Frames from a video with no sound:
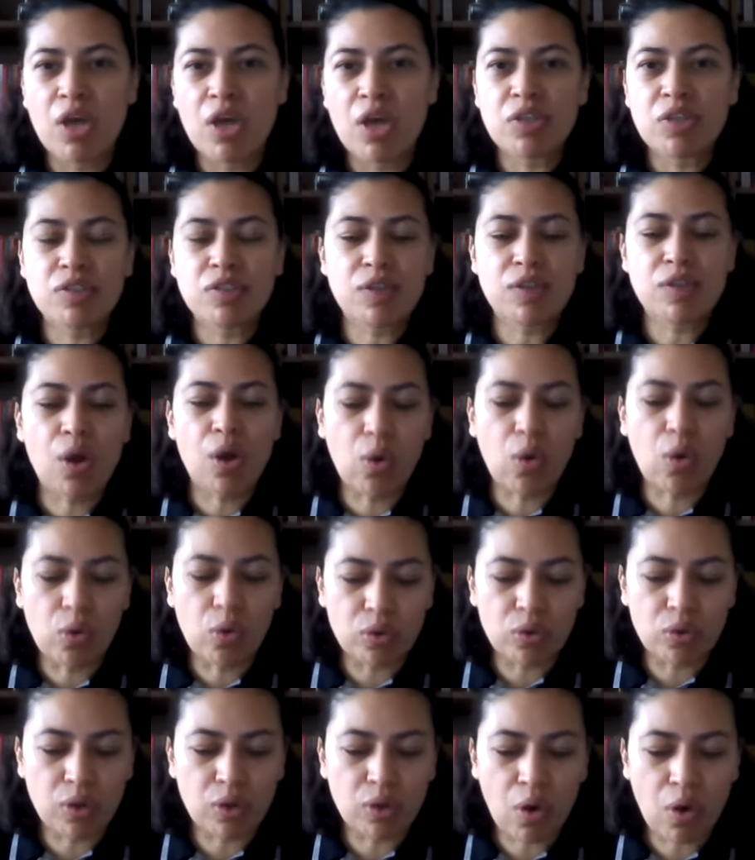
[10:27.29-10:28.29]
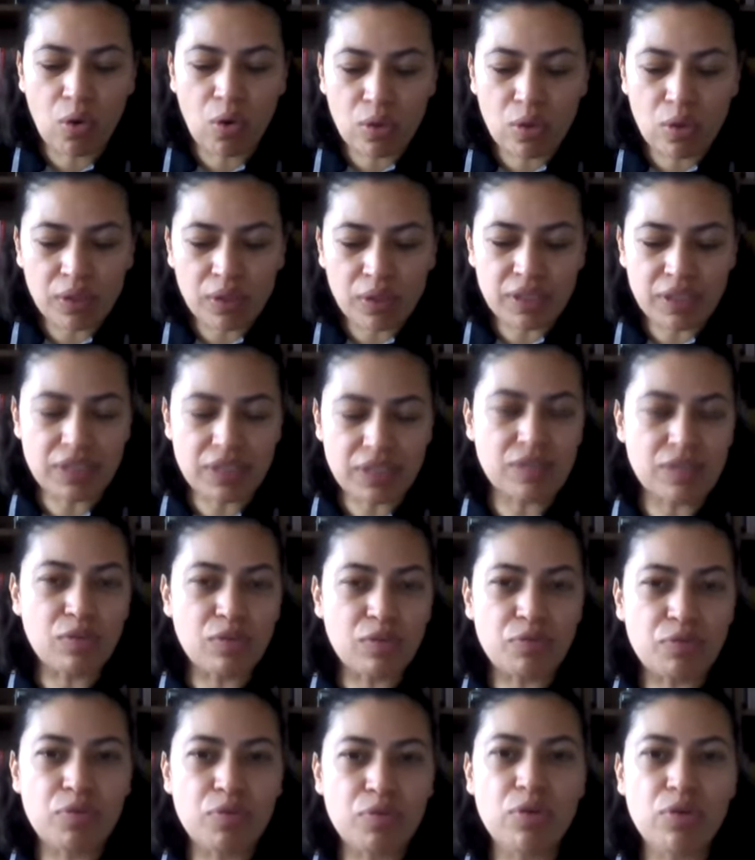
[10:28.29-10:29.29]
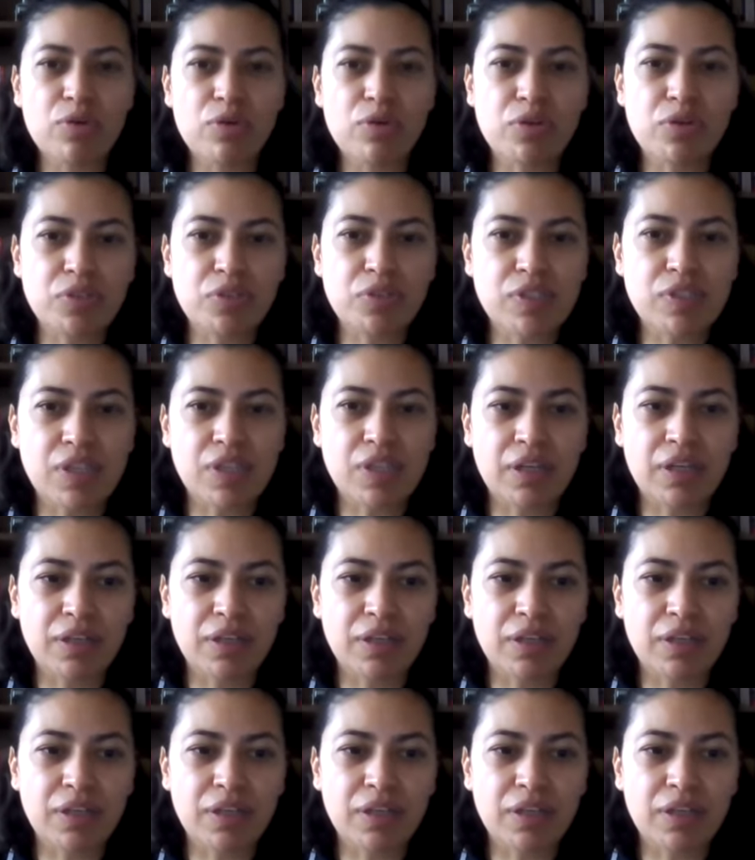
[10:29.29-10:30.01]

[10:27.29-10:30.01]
So all this, of course,